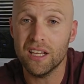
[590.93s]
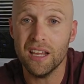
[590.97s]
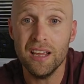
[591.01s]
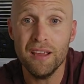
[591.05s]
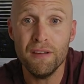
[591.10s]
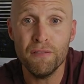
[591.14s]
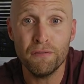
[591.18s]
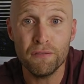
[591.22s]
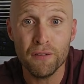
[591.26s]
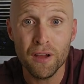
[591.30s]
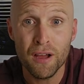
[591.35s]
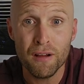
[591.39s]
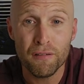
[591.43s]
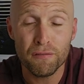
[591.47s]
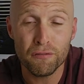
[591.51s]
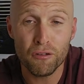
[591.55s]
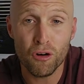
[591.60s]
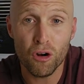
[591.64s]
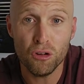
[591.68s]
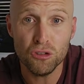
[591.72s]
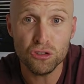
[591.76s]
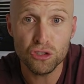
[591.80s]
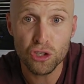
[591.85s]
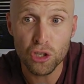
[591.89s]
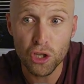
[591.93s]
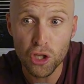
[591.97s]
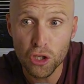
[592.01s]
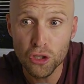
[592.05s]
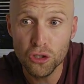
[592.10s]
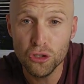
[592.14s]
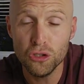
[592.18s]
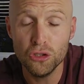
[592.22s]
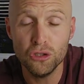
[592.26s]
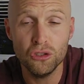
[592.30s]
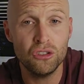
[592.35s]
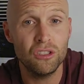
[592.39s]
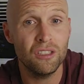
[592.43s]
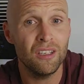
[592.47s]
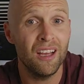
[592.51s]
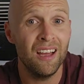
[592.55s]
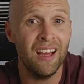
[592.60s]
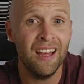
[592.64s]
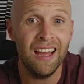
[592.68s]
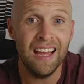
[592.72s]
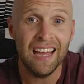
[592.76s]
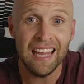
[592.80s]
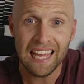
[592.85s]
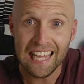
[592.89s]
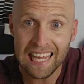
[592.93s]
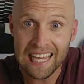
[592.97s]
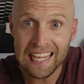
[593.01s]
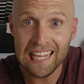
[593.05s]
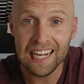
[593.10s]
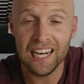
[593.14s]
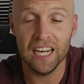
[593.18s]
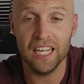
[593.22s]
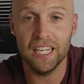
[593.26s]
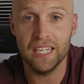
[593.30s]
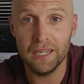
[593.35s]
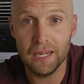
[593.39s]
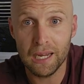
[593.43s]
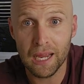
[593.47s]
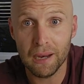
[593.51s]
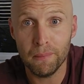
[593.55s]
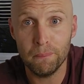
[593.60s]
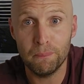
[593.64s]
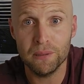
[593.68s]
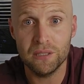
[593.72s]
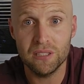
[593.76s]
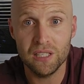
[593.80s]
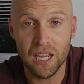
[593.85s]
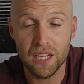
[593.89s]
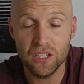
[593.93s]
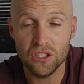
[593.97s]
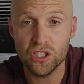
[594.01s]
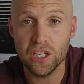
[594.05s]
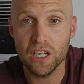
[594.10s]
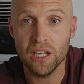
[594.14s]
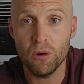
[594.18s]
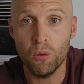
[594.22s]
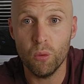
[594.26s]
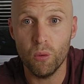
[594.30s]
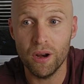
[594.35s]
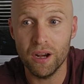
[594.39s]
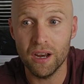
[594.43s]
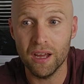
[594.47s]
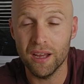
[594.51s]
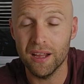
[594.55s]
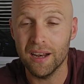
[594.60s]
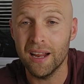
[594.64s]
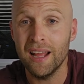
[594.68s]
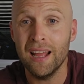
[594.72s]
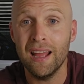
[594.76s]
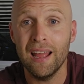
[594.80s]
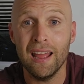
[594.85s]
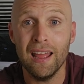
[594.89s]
If France lose England can potentially win it.